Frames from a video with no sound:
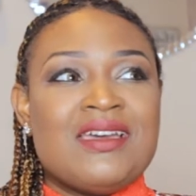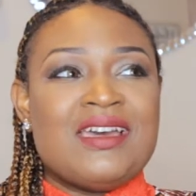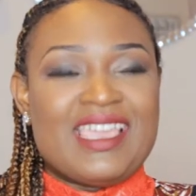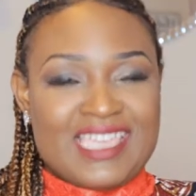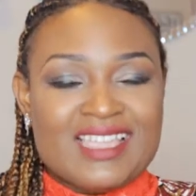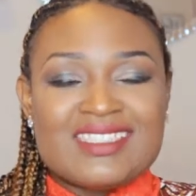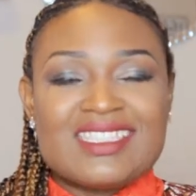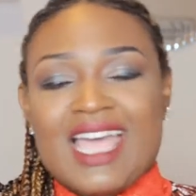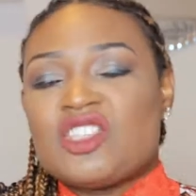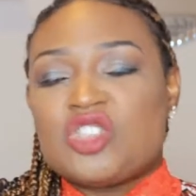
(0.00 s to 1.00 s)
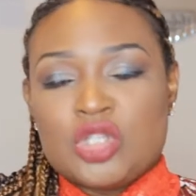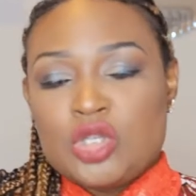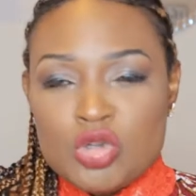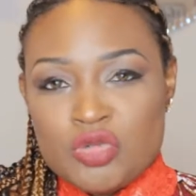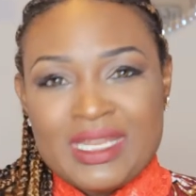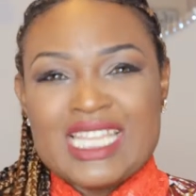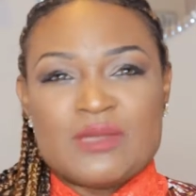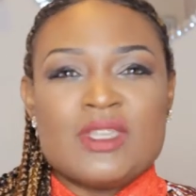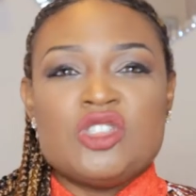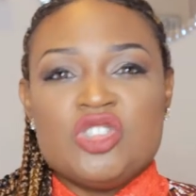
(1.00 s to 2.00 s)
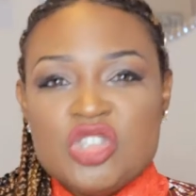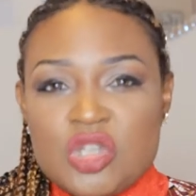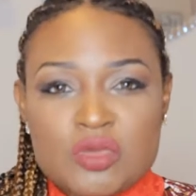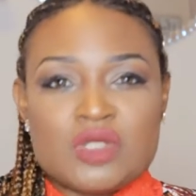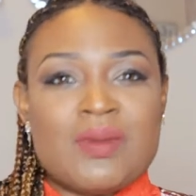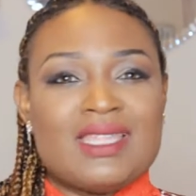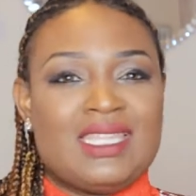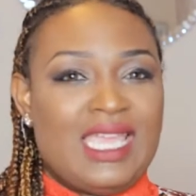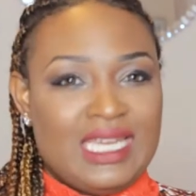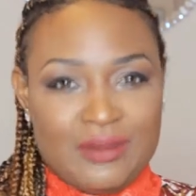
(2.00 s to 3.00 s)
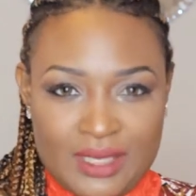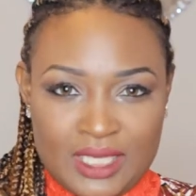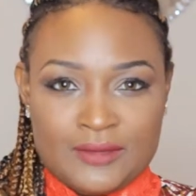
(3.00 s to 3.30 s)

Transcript: against God's children that is being used by the enemy.